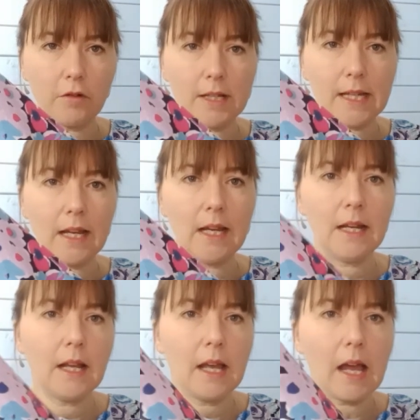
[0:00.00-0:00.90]
a teen,
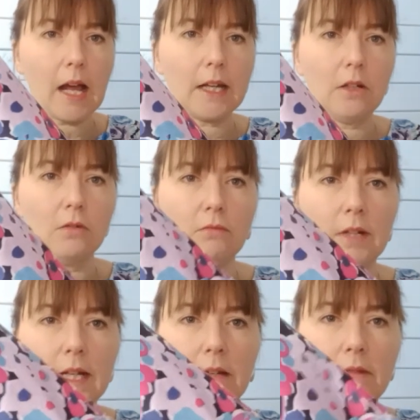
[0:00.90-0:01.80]
and it looked
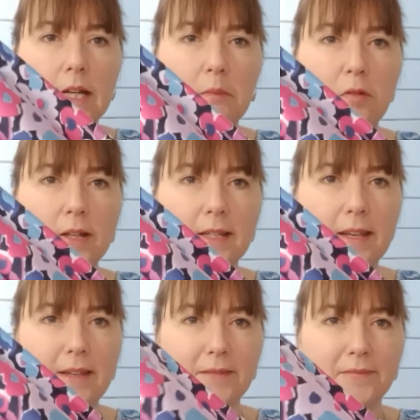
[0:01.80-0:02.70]
really, really pretty.